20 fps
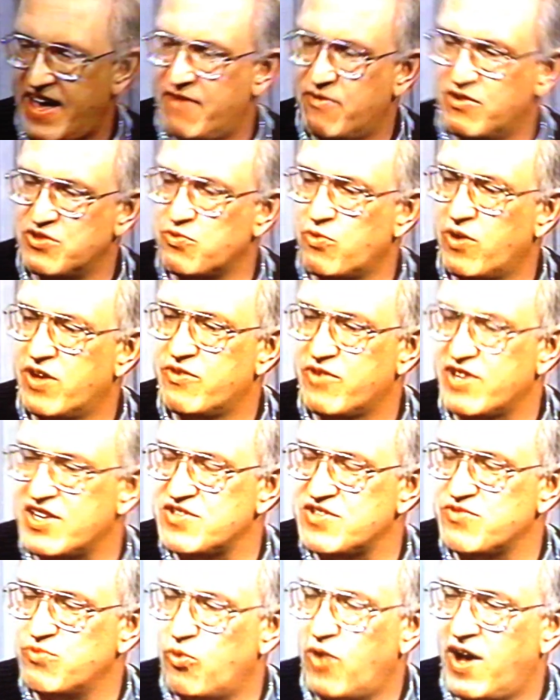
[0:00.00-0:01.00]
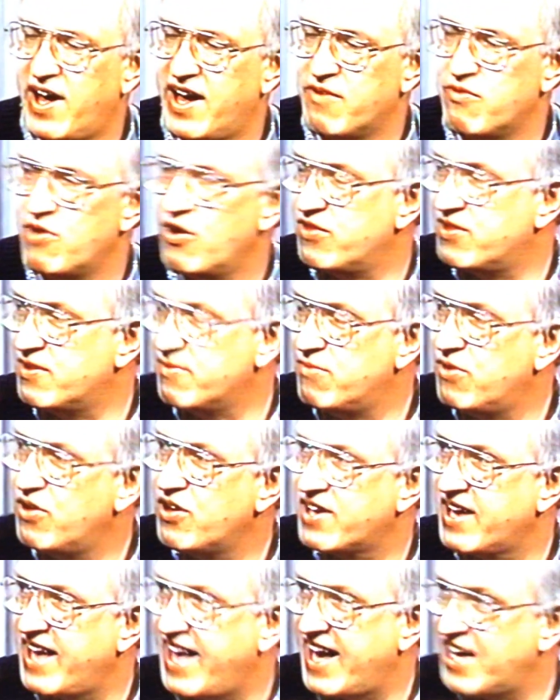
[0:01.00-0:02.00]
that was one reason why I wrote the
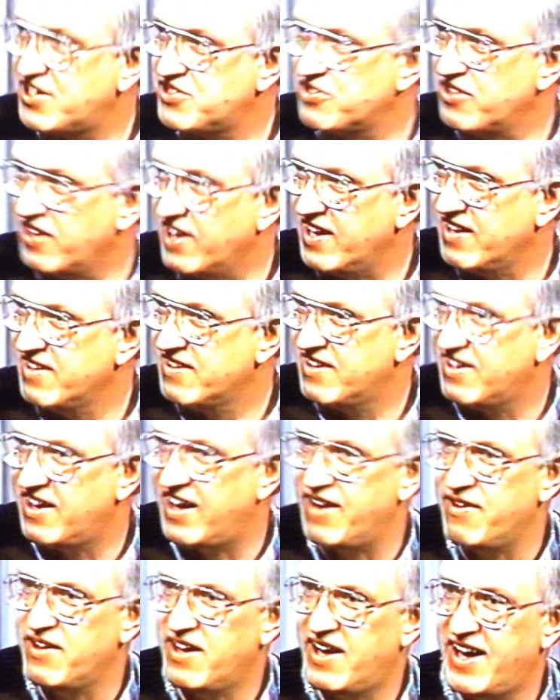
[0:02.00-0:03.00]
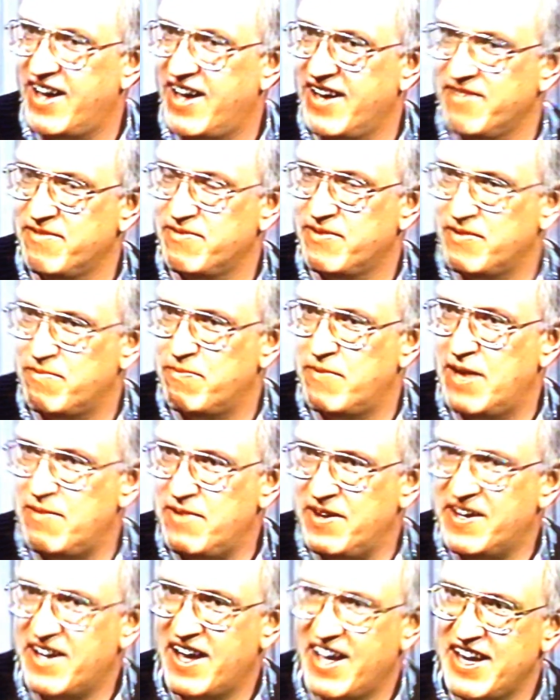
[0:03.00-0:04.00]
book, actually. I
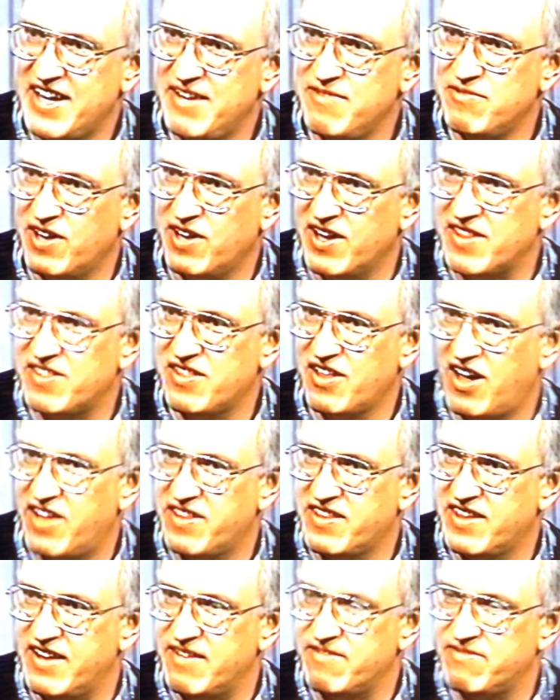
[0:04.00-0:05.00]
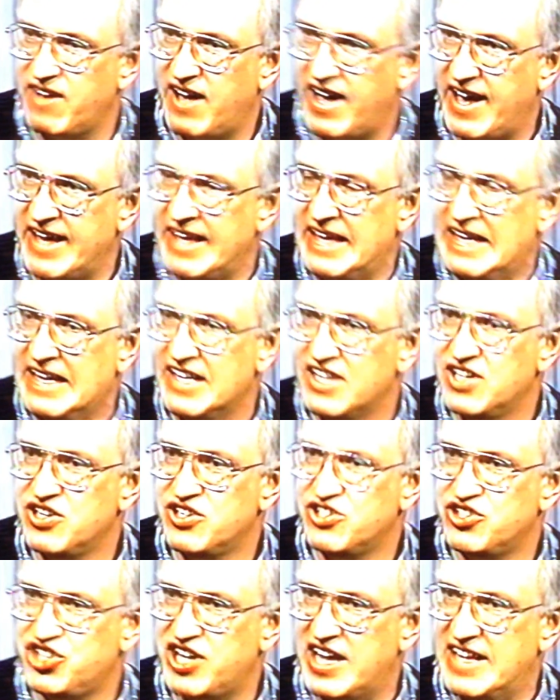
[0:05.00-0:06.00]
maybe naively thought that if I
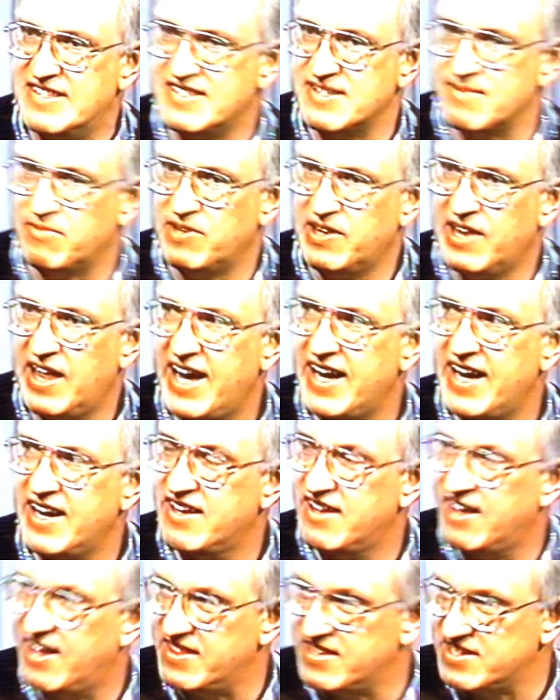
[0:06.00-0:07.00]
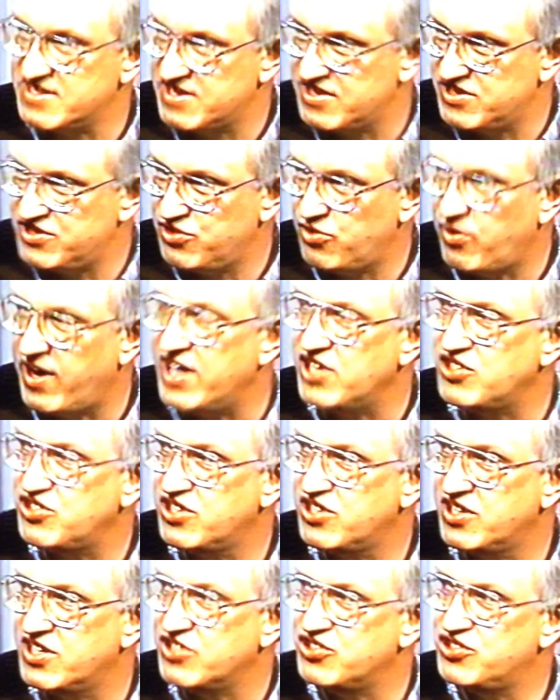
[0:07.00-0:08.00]
shed some light on the
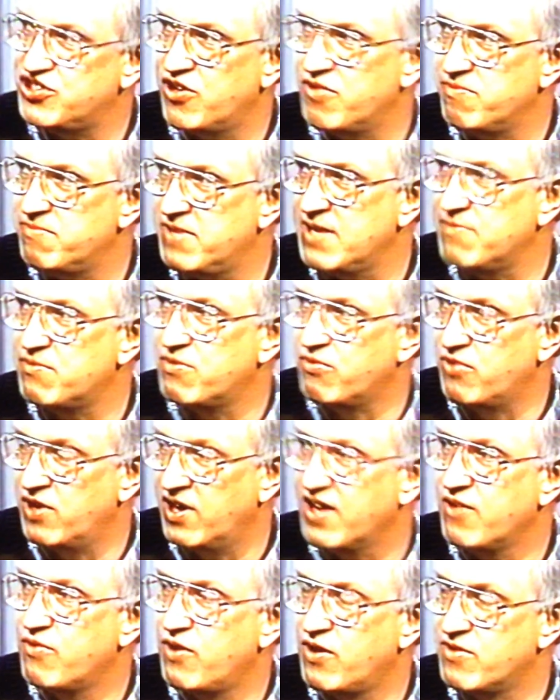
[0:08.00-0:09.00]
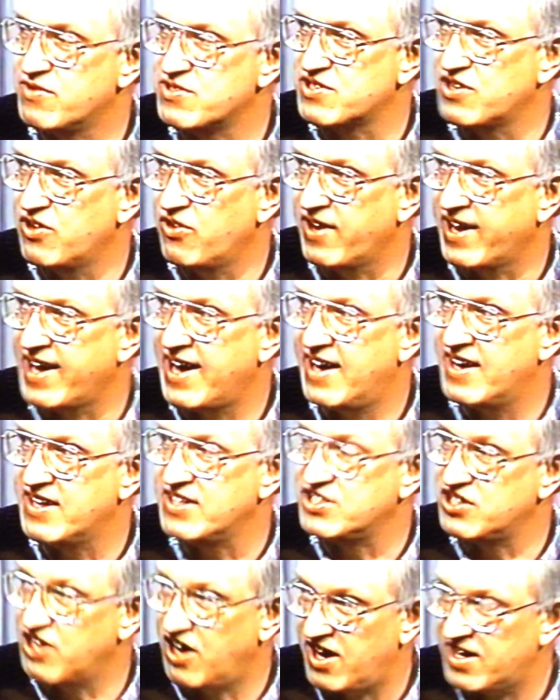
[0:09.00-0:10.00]
situation and showed people really what was going
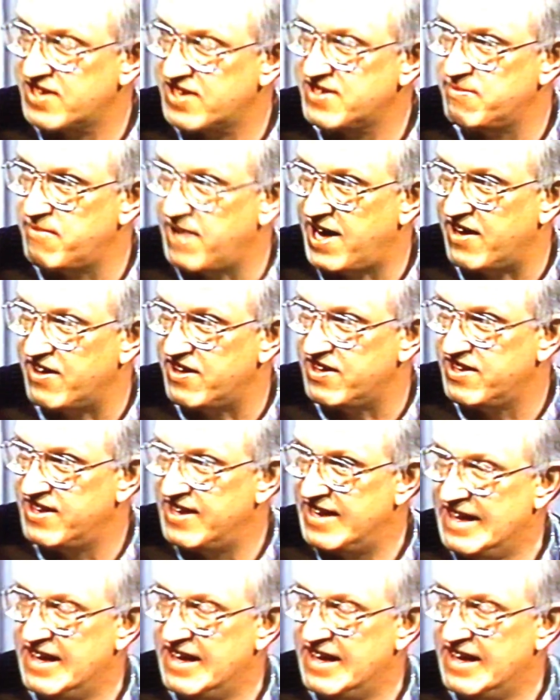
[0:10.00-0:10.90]
on and talked about it,